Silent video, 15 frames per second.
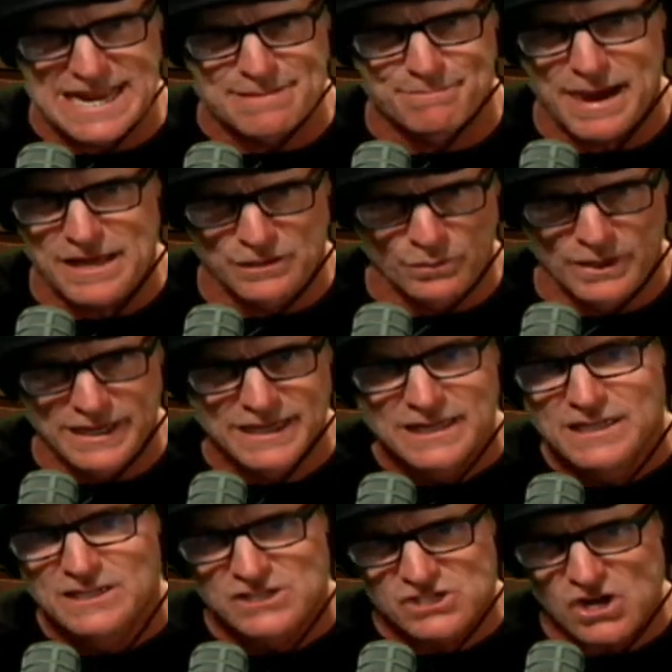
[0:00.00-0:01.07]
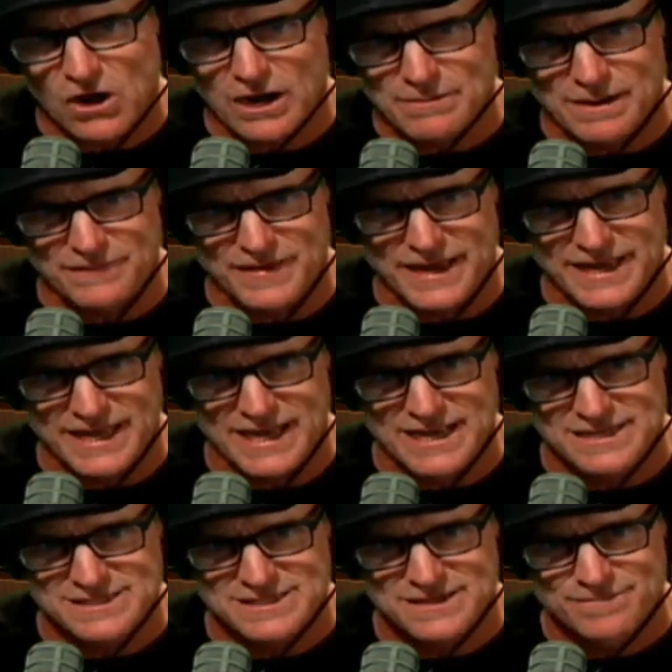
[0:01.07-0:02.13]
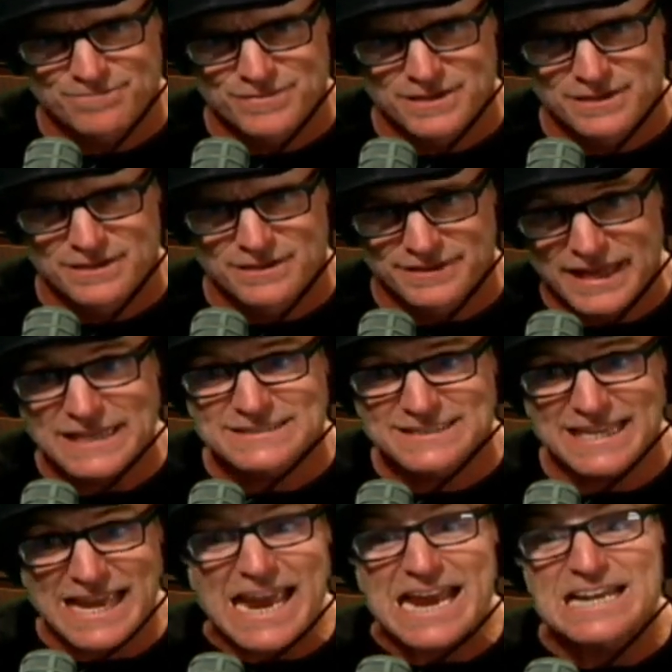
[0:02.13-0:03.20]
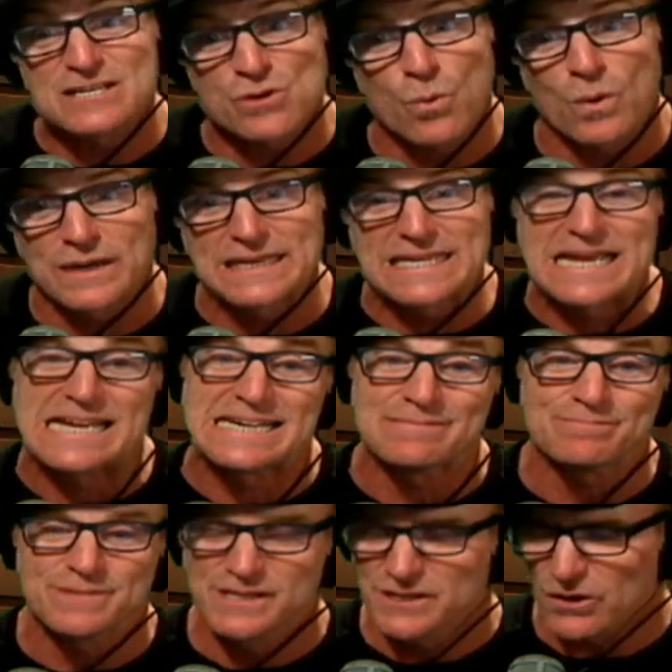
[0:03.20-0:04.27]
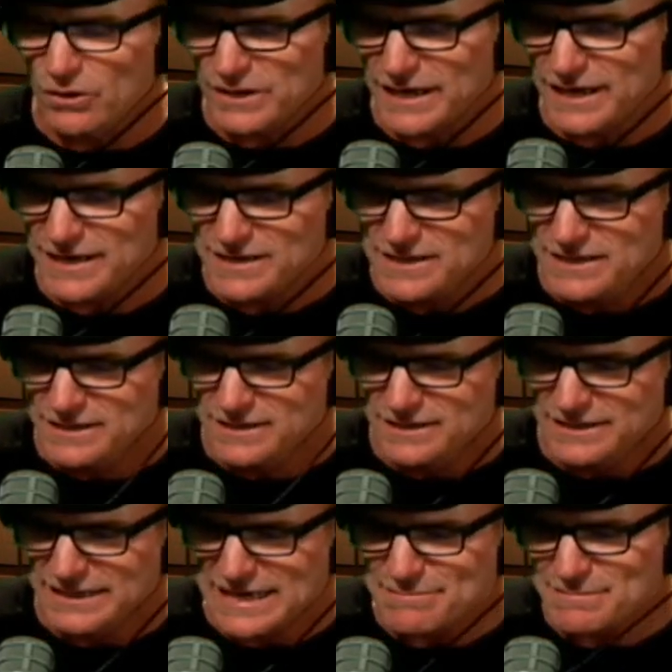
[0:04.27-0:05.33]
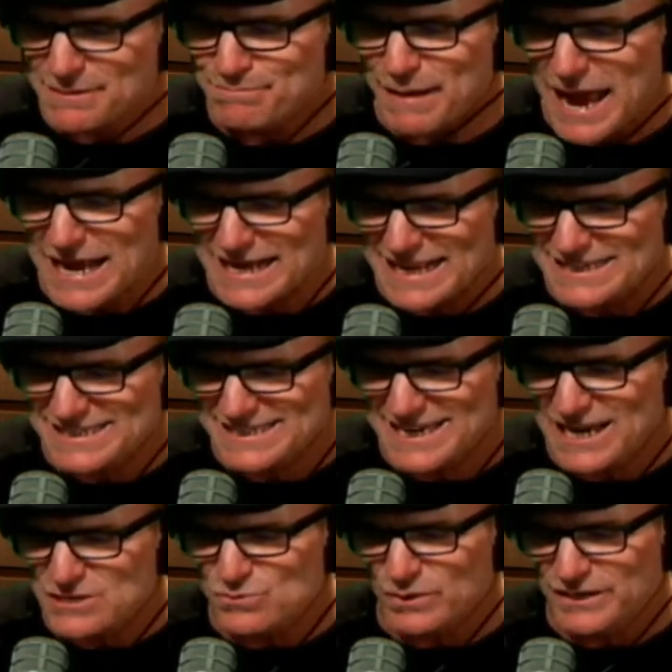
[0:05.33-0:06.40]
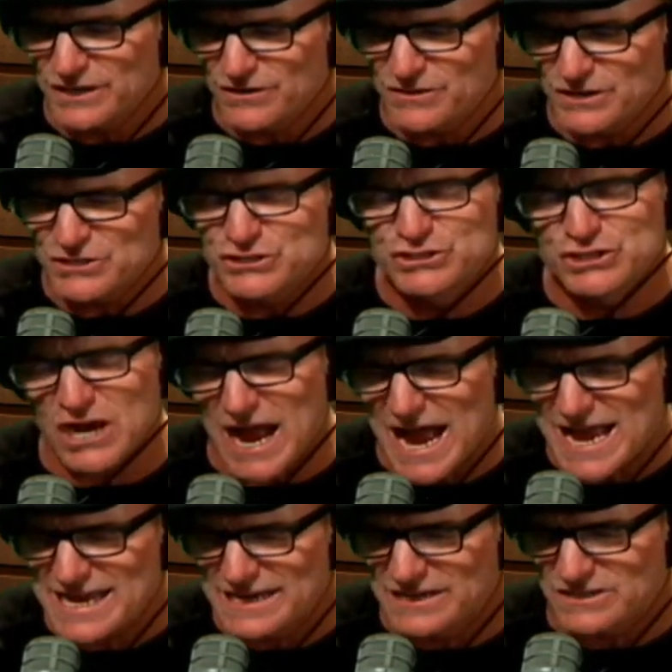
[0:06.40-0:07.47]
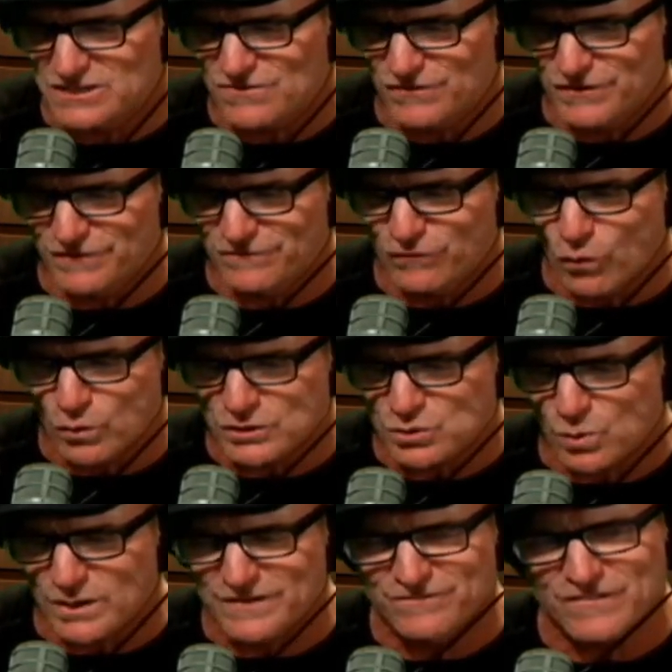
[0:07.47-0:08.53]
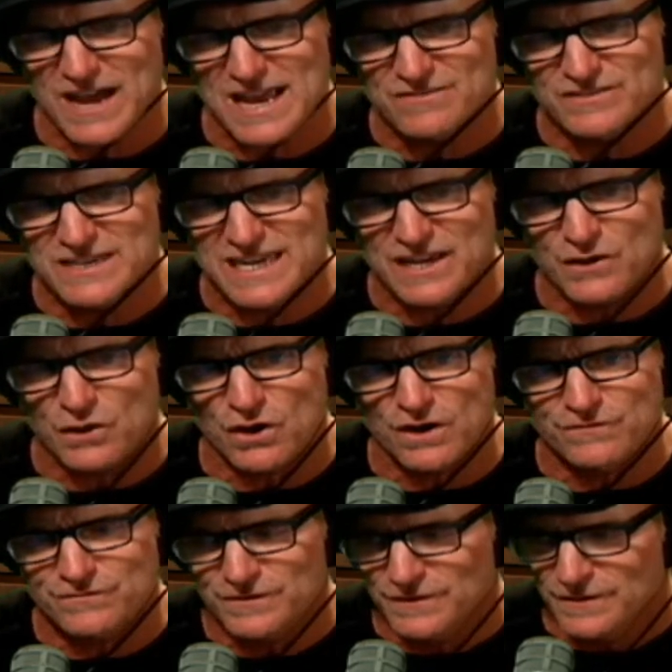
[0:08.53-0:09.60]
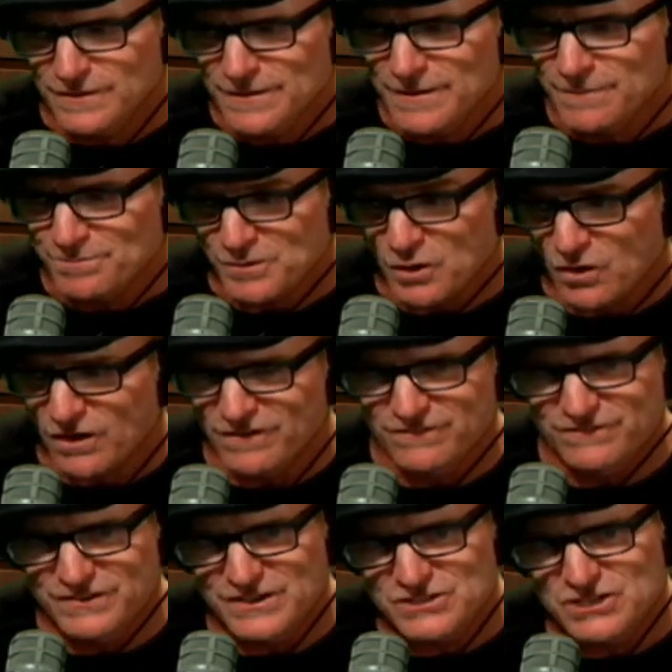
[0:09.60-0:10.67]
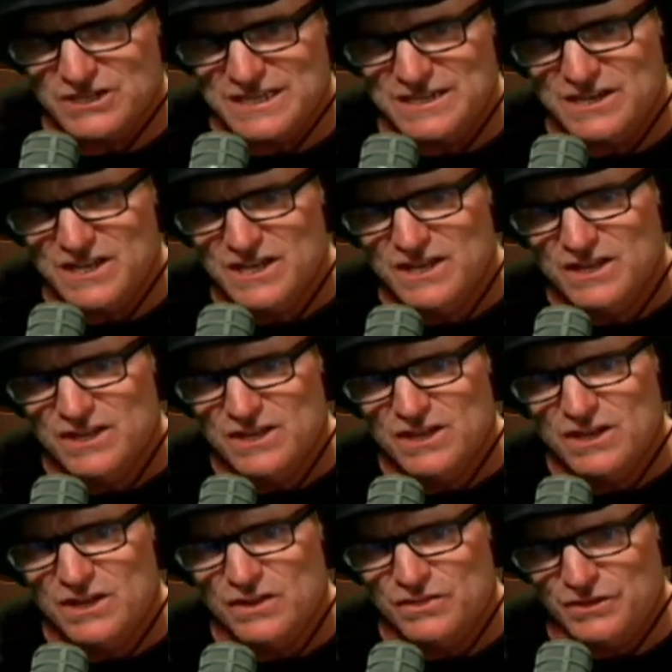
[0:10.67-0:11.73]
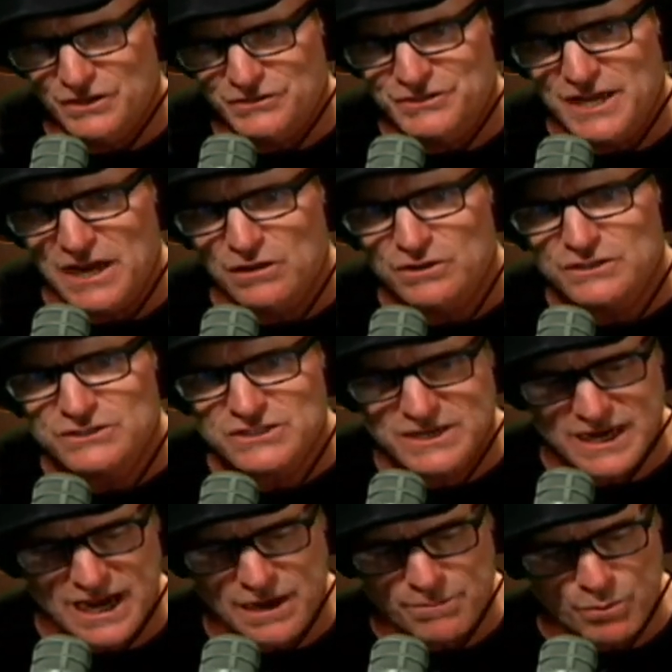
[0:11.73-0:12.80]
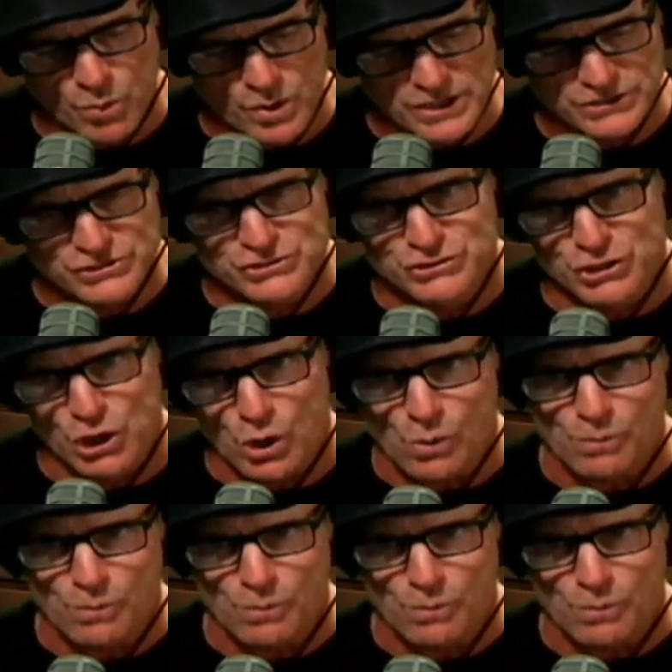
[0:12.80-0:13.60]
by the way. Sorry about that, guys. That's the 8:20 game, okay? Get me back on schedule here. The Giants, for the 4:25 kickoff, are visiting the Dallas Cowboys, Joe.